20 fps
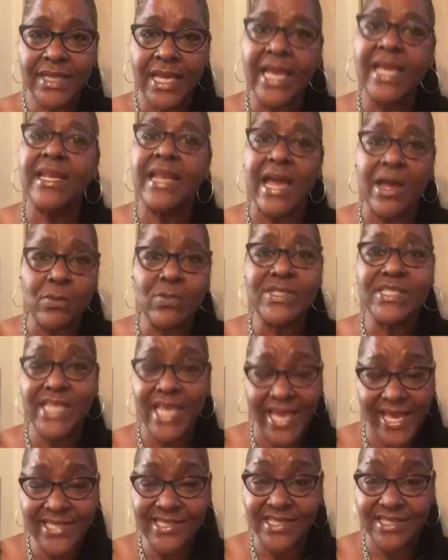And I was
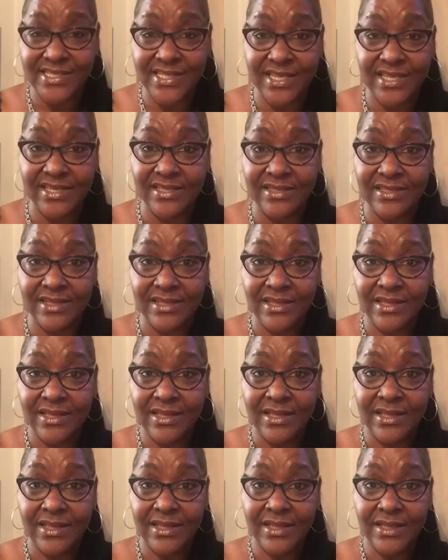hesitant
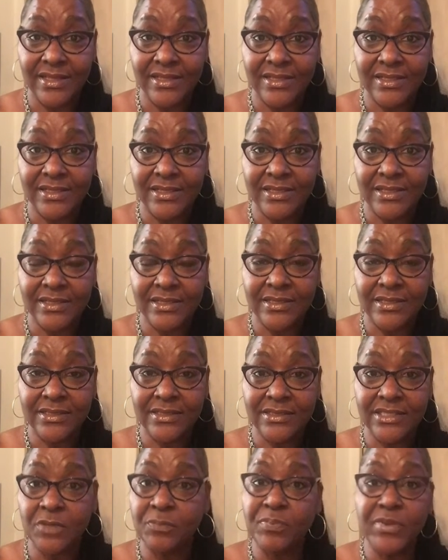
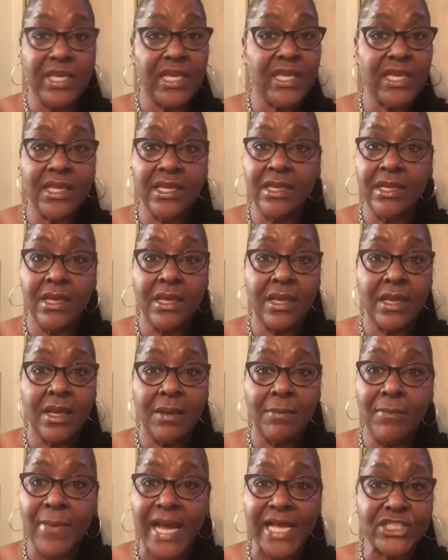to be
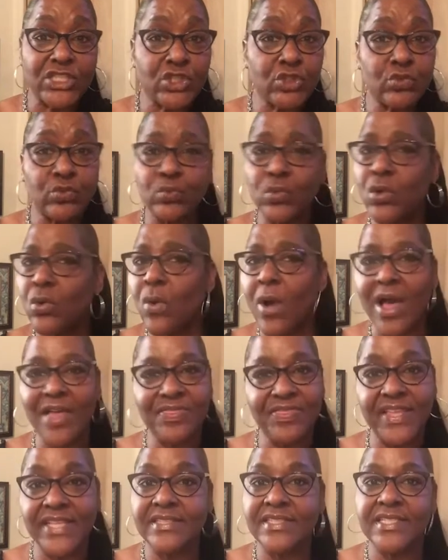my true
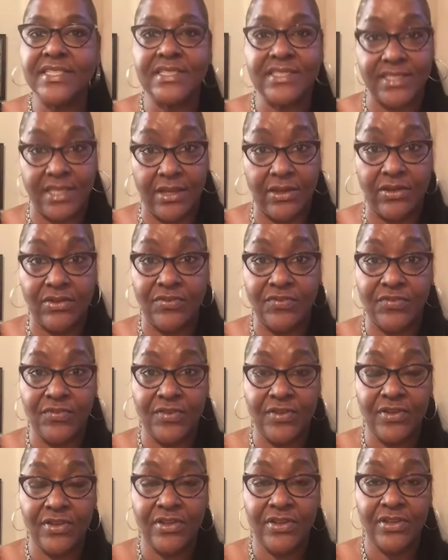authentic self
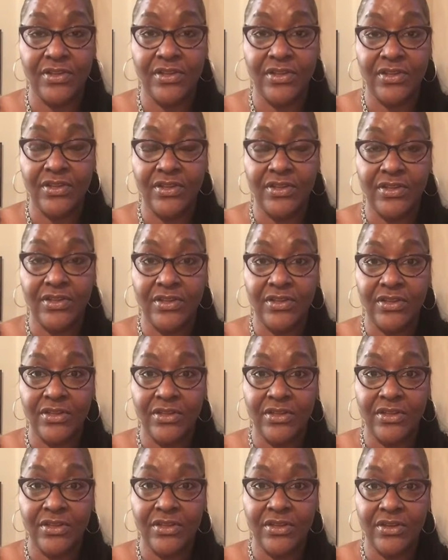
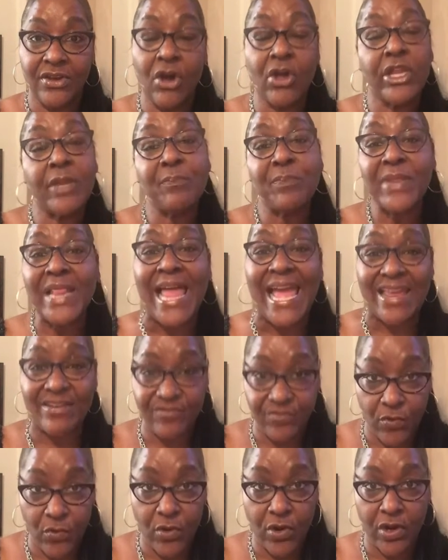on a
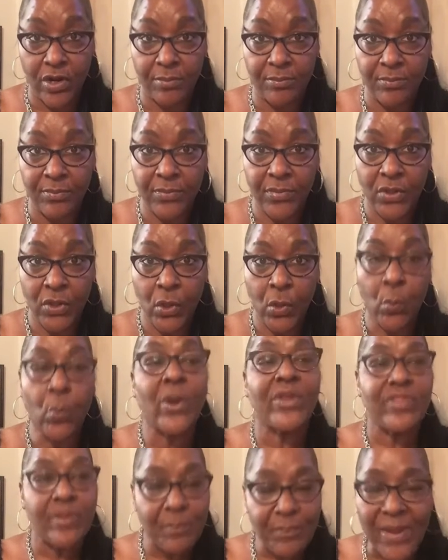platform where the